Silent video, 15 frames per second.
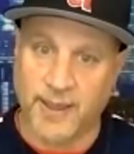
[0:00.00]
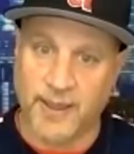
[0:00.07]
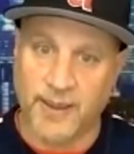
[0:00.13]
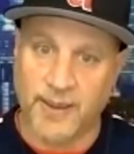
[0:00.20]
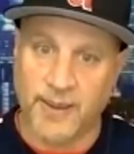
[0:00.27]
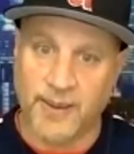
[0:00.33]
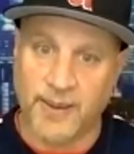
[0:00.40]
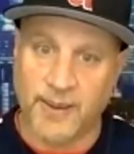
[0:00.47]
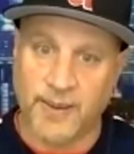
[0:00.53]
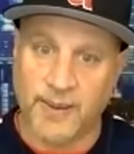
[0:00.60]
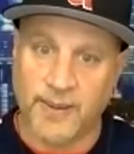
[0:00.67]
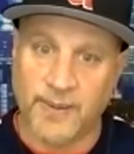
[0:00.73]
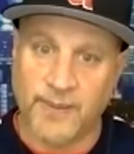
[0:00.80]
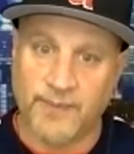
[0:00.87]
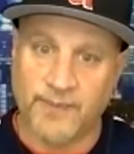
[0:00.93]

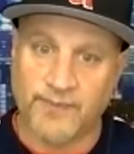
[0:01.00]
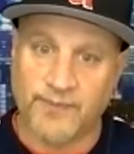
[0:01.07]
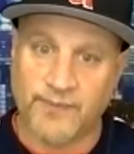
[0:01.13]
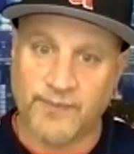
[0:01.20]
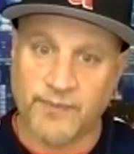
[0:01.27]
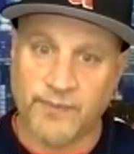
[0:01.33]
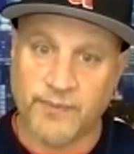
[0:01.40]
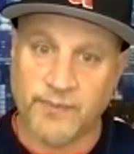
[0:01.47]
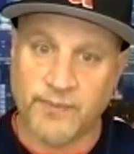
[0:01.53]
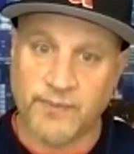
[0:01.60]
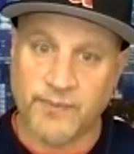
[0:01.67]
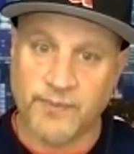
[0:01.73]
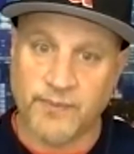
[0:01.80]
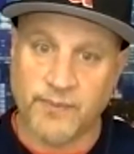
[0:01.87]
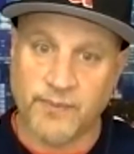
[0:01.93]

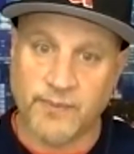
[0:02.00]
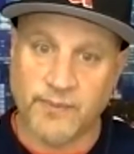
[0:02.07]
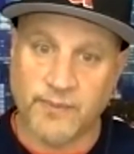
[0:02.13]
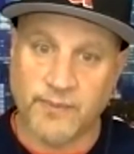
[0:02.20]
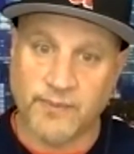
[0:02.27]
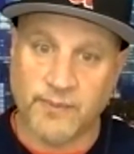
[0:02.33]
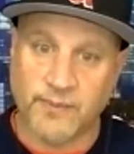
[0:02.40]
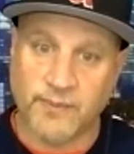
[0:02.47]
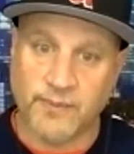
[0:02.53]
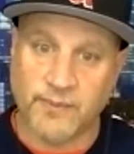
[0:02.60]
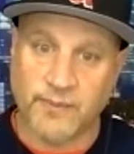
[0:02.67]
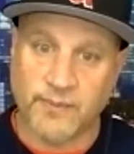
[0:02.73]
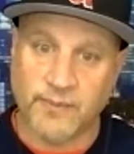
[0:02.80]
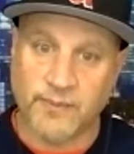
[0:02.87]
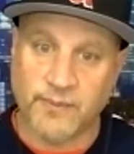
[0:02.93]

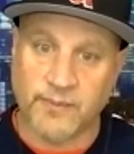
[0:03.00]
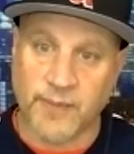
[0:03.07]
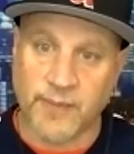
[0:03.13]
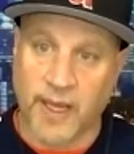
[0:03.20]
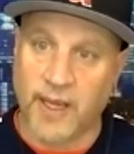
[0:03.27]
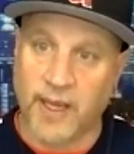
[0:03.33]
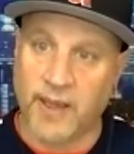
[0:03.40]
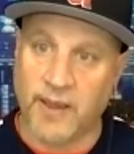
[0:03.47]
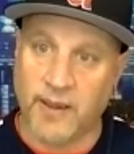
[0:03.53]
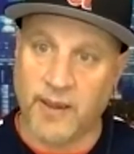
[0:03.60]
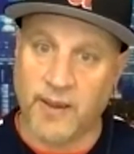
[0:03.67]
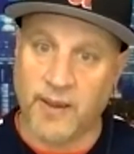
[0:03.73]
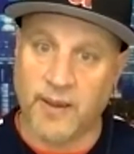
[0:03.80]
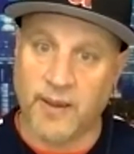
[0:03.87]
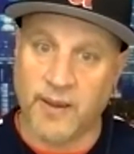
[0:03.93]

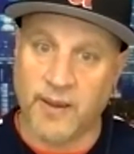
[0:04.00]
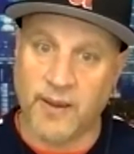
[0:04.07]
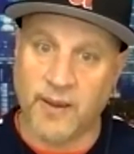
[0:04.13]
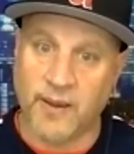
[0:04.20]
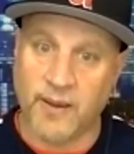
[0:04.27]
[no speech]